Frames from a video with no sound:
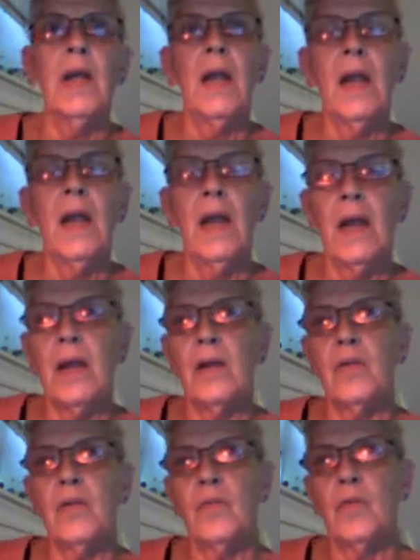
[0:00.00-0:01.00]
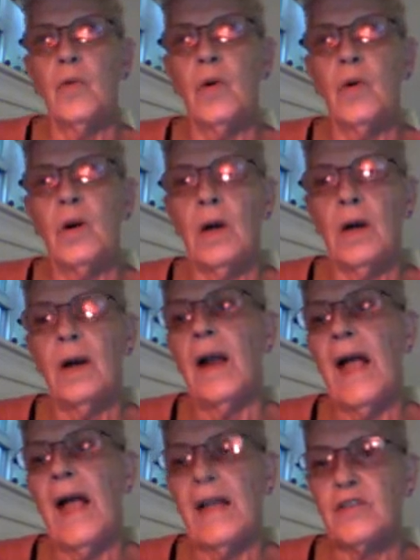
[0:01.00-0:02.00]
and for our
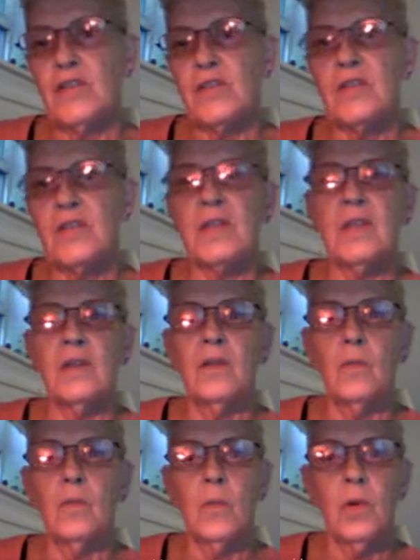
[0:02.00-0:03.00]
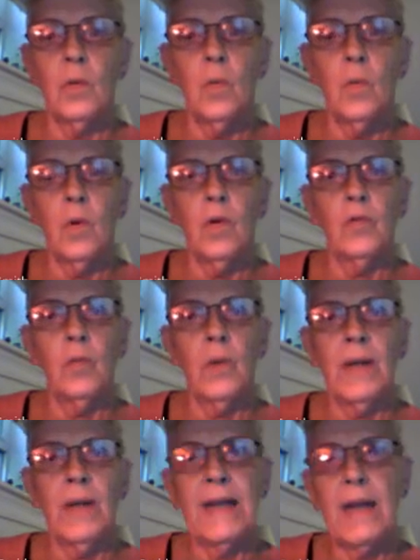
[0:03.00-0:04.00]
actions in the real world.
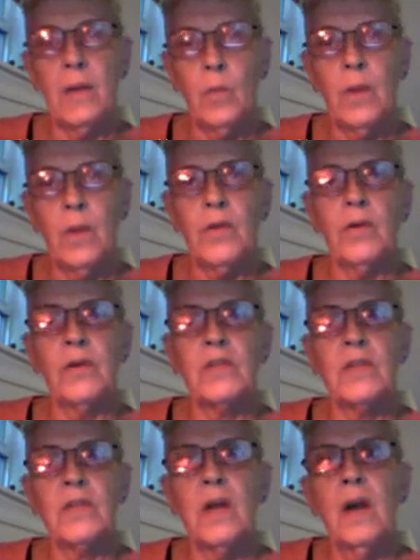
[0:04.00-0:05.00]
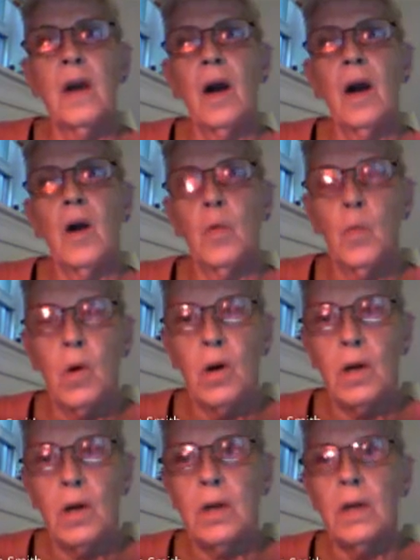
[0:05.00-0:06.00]
Again, whether it's our
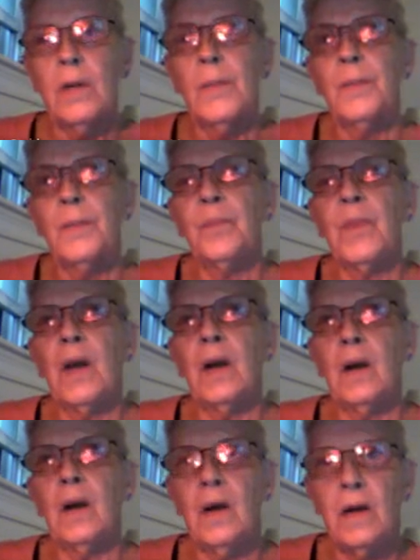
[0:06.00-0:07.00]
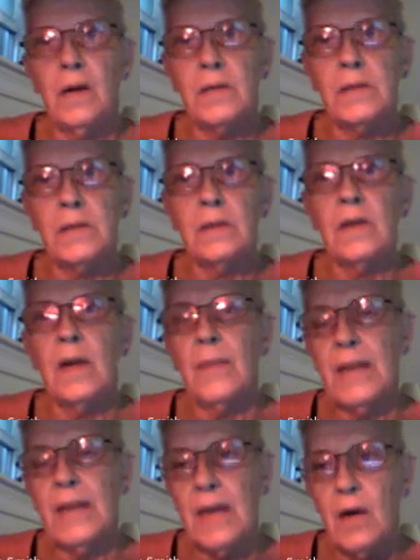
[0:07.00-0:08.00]
work, our art,
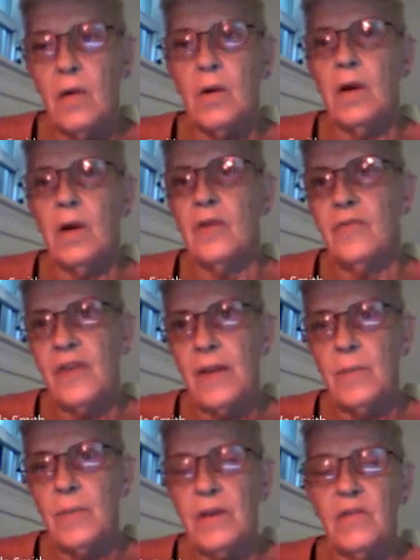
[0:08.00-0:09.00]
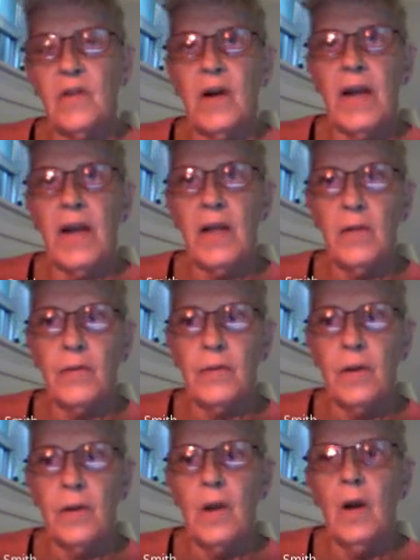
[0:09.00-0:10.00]
coming out, our families, our health,
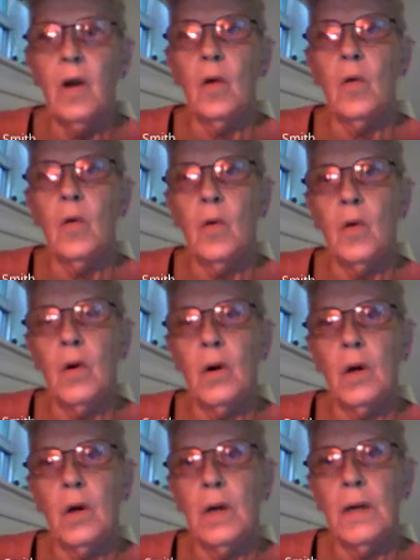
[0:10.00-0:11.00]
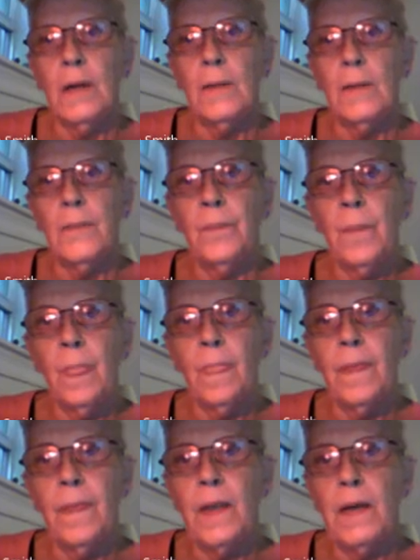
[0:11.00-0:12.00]
or
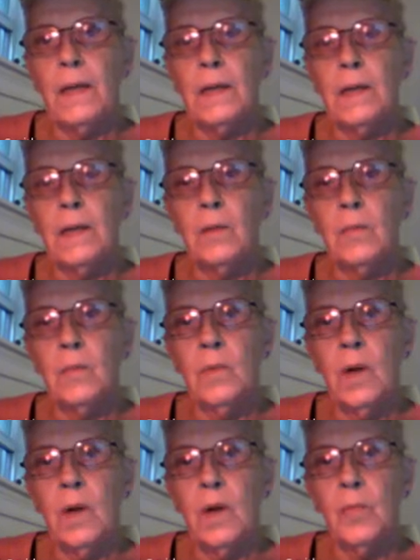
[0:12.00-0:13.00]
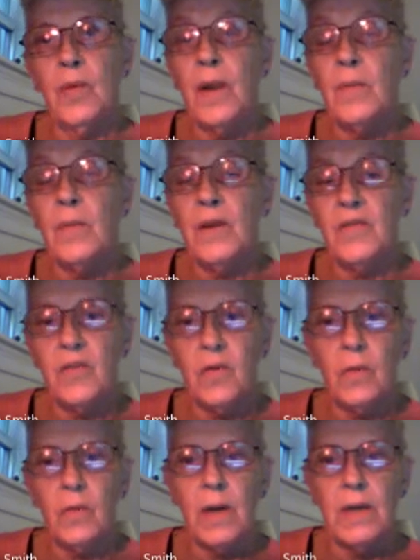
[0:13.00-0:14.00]
our prime concern
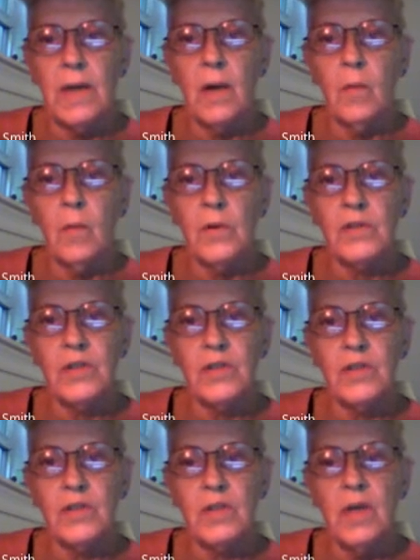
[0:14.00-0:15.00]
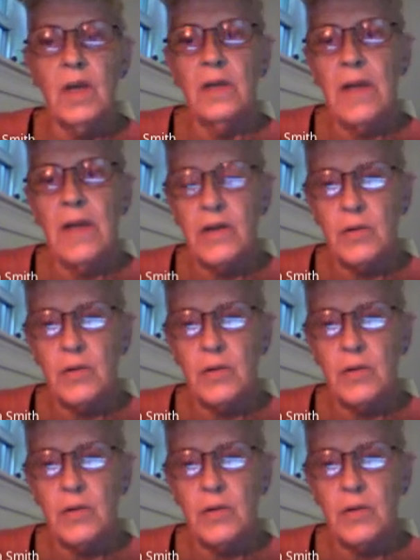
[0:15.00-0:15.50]
right now, which is natural